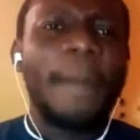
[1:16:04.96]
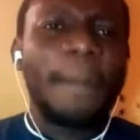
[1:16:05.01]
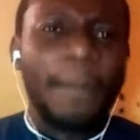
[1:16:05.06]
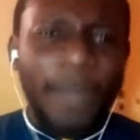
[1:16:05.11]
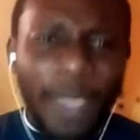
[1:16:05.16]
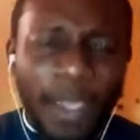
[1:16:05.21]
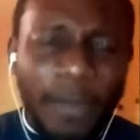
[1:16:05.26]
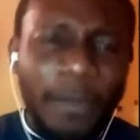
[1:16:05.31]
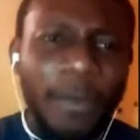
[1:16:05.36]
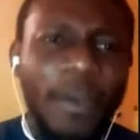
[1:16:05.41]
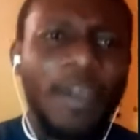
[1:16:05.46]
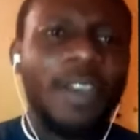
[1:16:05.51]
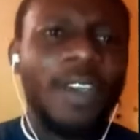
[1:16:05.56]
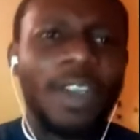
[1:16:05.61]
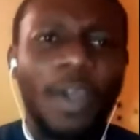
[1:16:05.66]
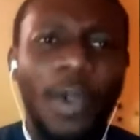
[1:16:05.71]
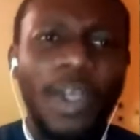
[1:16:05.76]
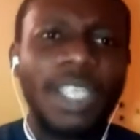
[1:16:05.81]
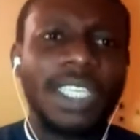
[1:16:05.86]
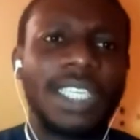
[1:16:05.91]
Pay for
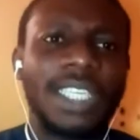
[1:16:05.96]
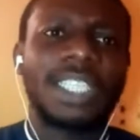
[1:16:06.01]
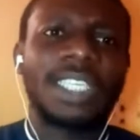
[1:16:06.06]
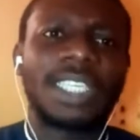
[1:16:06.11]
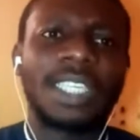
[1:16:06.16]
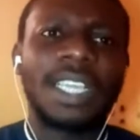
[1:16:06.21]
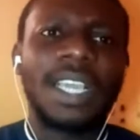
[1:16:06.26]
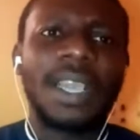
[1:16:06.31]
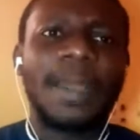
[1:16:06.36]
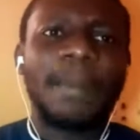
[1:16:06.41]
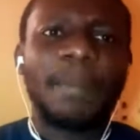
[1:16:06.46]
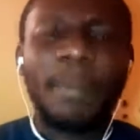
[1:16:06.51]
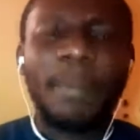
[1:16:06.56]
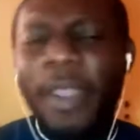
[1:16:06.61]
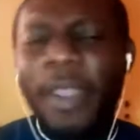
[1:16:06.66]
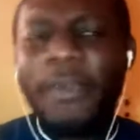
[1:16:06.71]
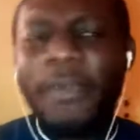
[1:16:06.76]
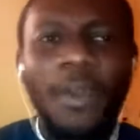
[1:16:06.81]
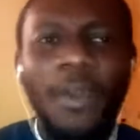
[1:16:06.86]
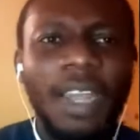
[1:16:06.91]
courses,
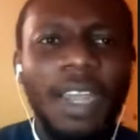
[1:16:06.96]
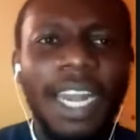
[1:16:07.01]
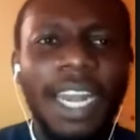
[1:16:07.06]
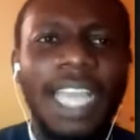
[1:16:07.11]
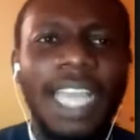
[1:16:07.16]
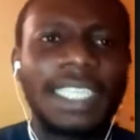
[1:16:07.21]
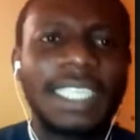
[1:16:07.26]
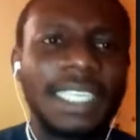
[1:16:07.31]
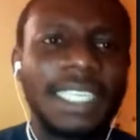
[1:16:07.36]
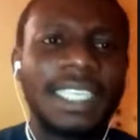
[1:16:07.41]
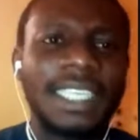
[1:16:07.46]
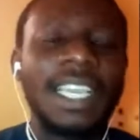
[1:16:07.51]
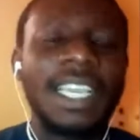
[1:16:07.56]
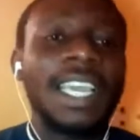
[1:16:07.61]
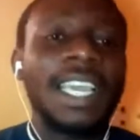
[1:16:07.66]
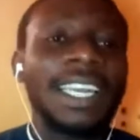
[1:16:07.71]
pay for classes.